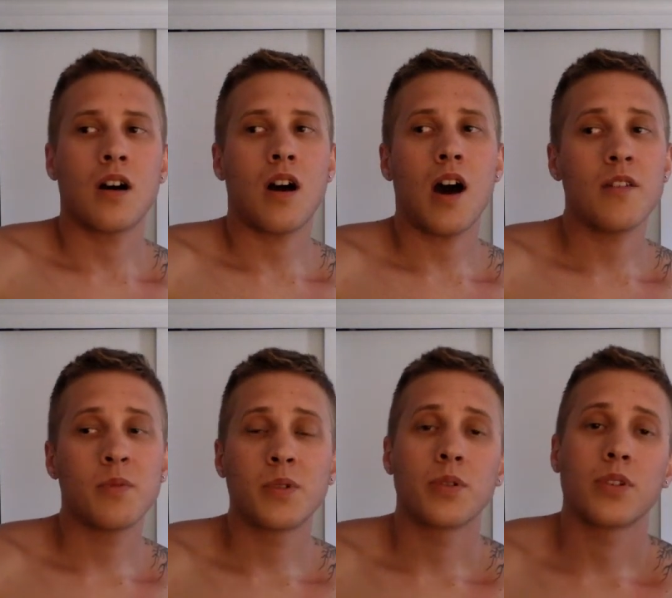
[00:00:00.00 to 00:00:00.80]
I've
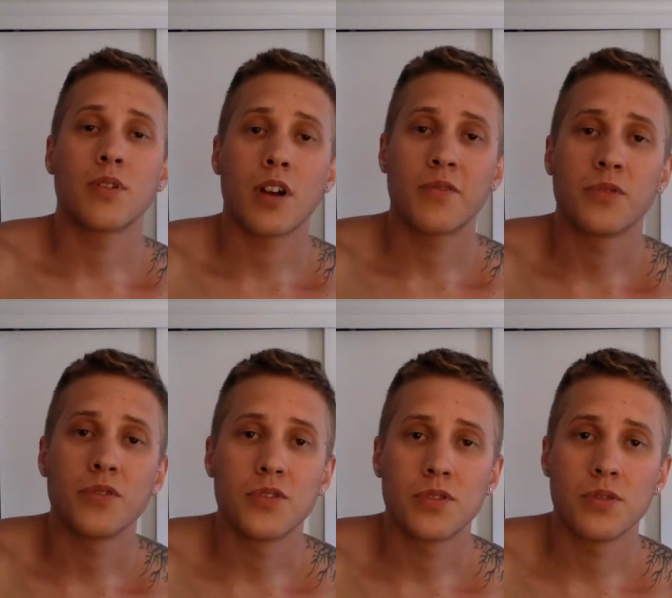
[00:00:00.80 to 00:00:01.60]
been really grateful
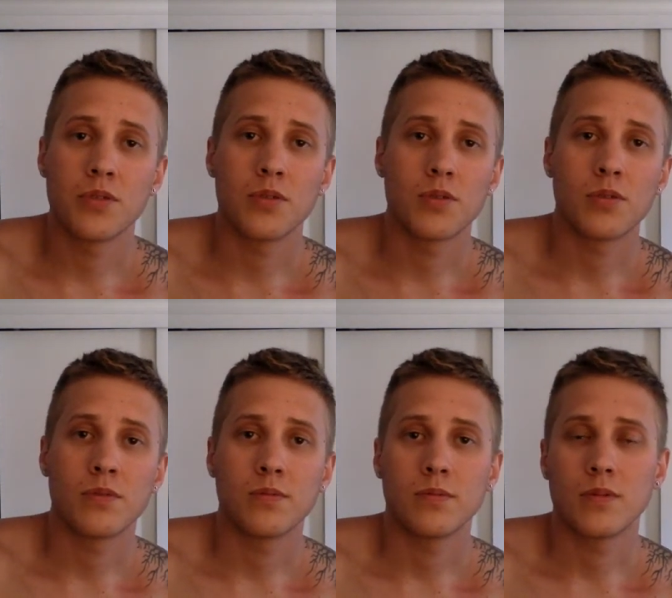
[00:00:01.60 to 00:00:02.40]
to
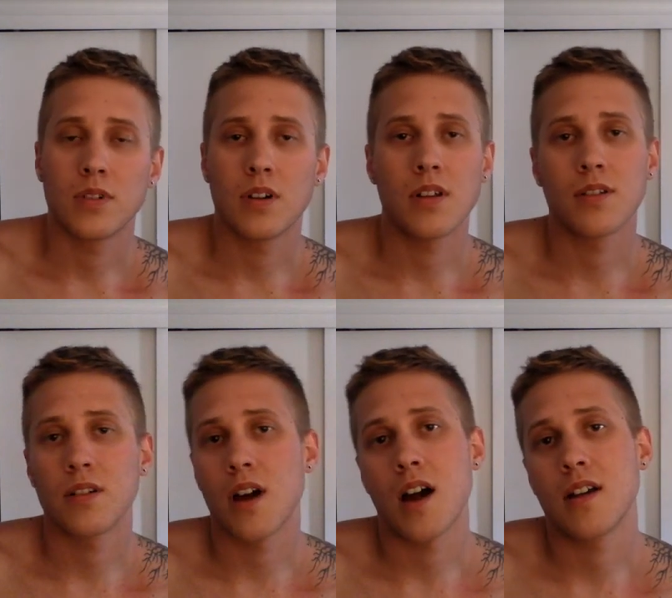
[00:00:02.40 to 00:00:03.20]
other
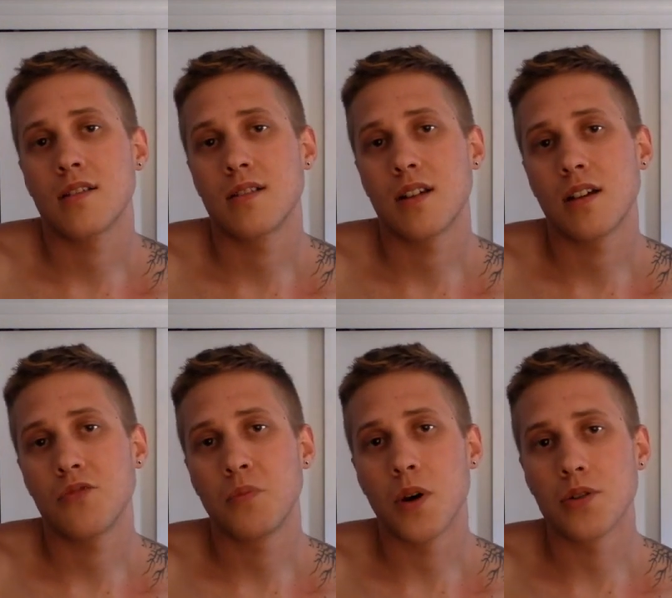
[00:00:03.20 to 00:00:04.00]
guys that
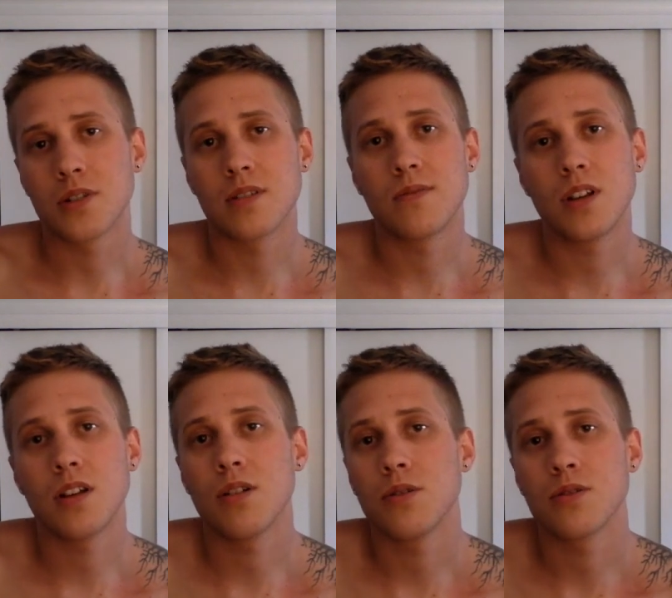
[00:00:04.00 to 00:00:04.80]
have posted
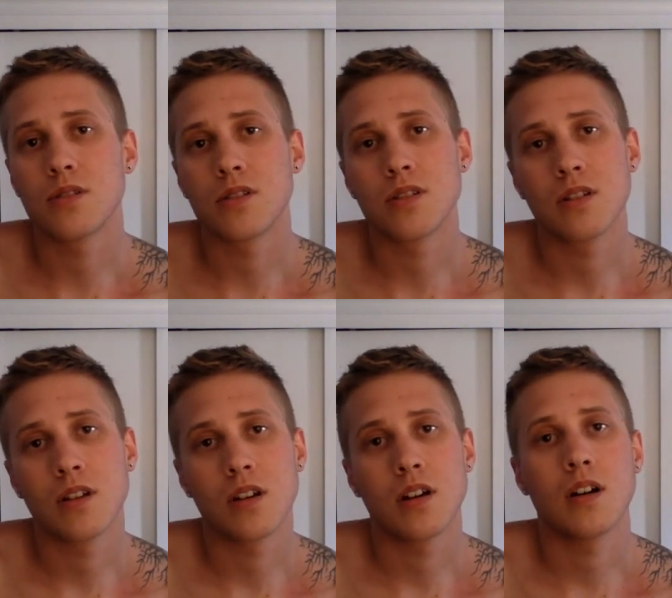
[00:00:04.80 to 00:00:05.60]
videos
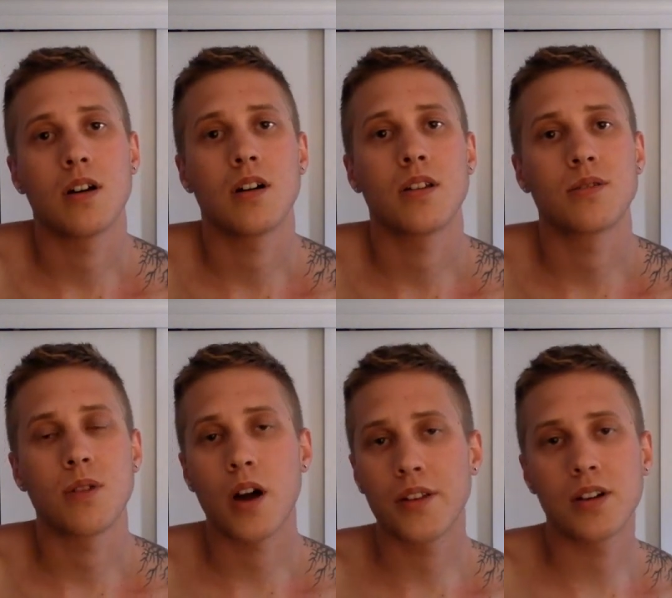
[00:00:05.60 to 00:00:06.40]

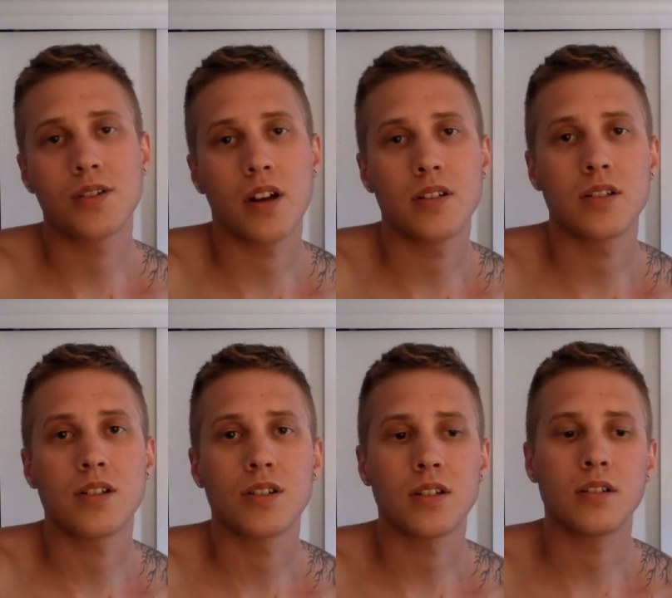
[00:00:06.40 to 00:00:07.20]
throughout their
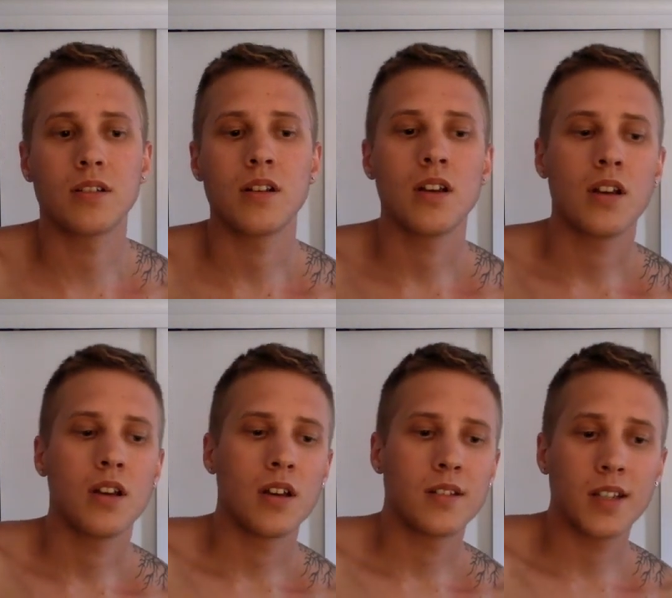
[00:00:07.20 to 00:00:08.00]
transition
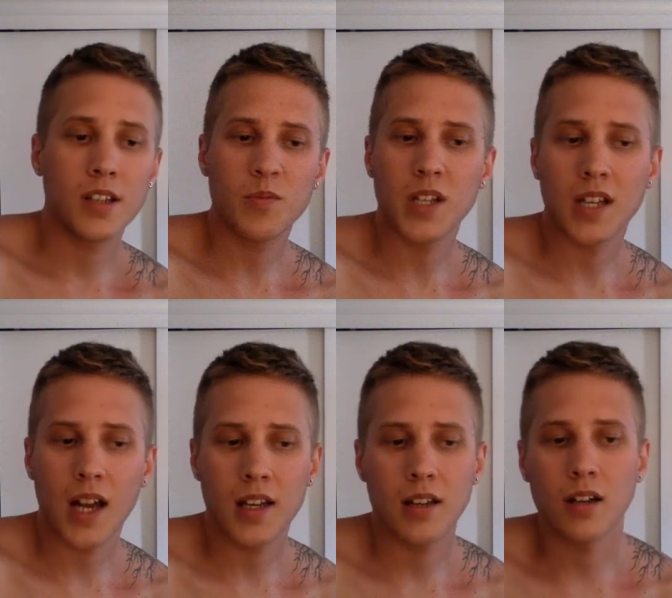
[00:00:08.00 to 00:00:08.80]
to give me an
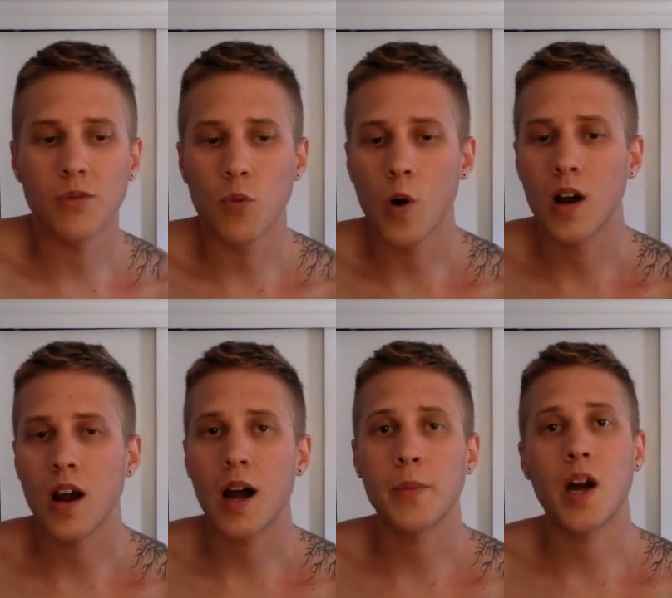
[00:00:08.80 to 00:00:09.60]
idea of what
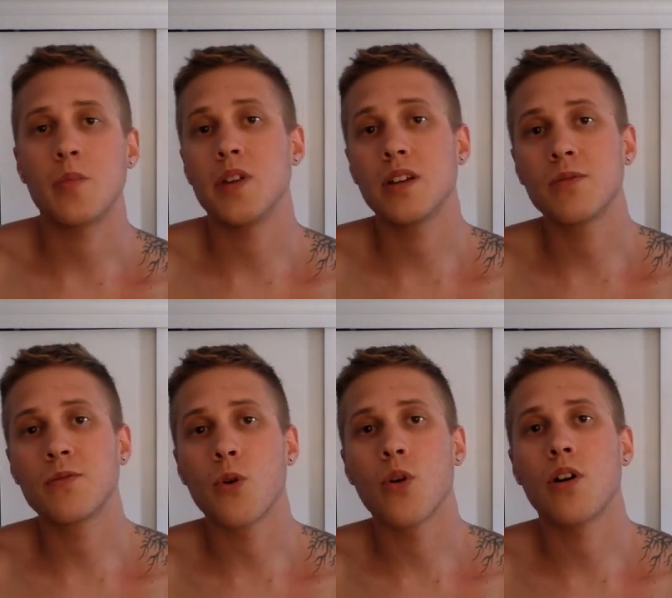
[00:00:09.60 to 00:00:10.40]
I might be in
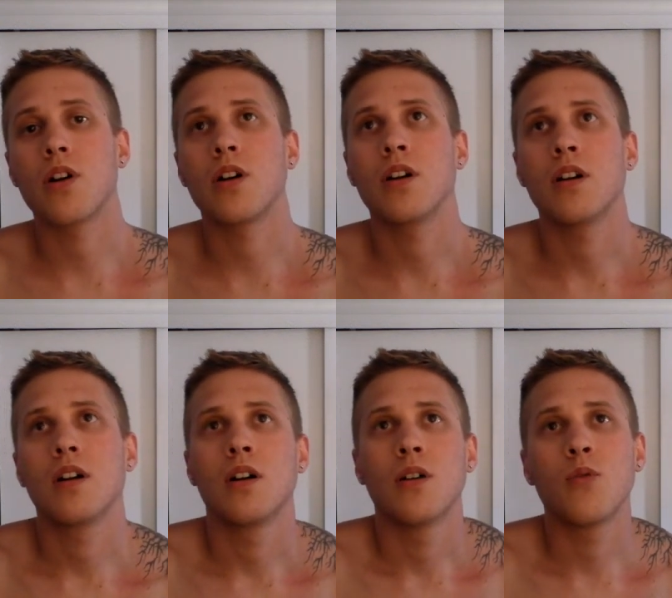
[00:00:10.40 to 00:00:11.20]
for,
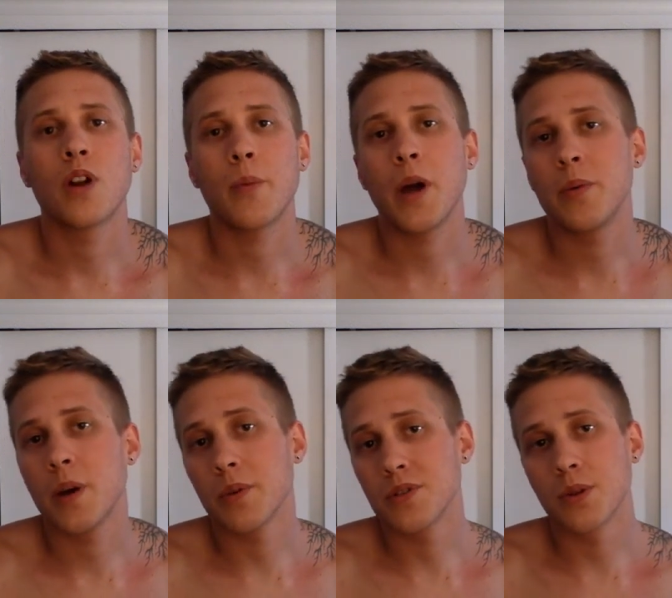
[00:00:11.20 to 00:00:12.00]
what I might be
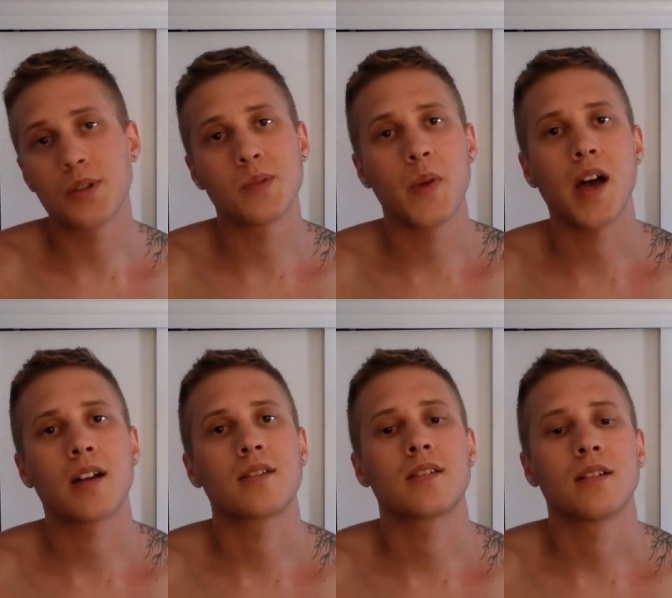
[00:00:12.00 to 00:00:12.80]
able to
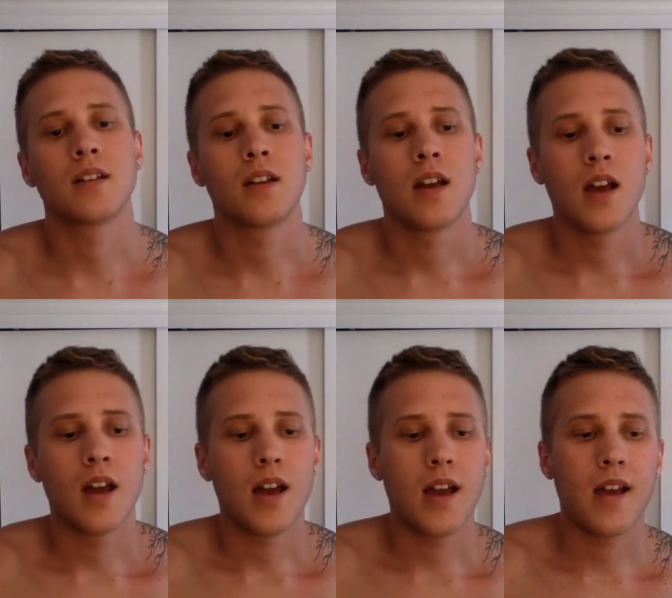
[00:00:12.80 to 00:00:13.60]
expect,
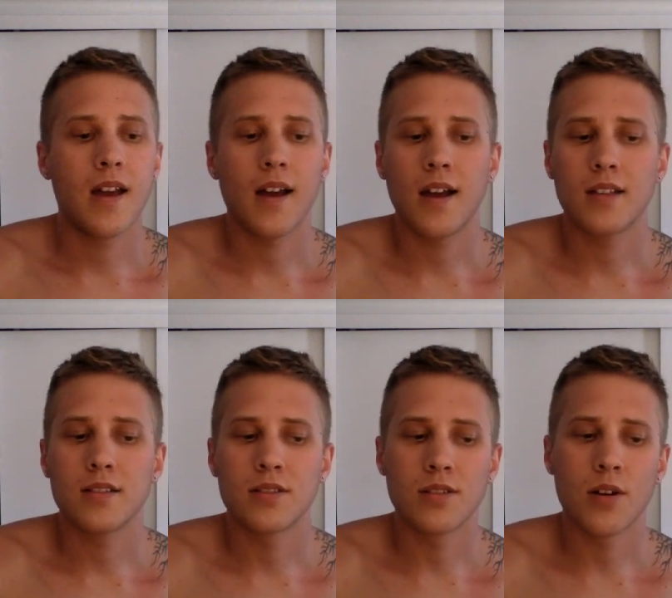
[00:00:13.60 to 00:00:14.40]
and
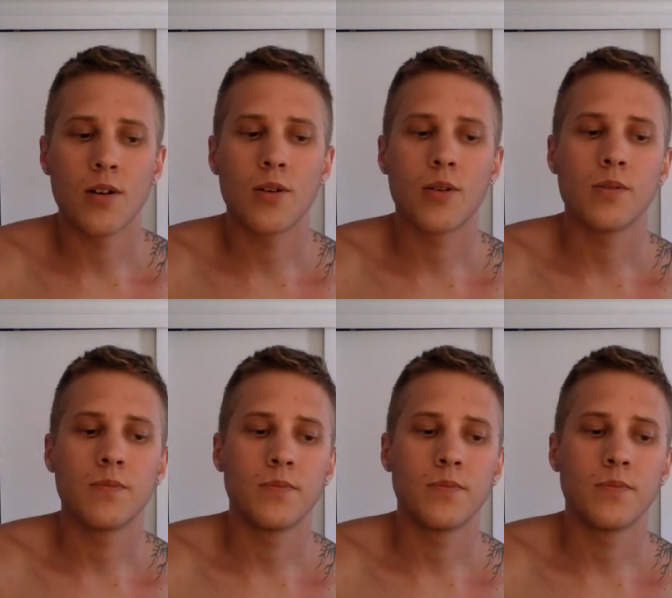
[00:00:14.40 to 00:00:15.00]
so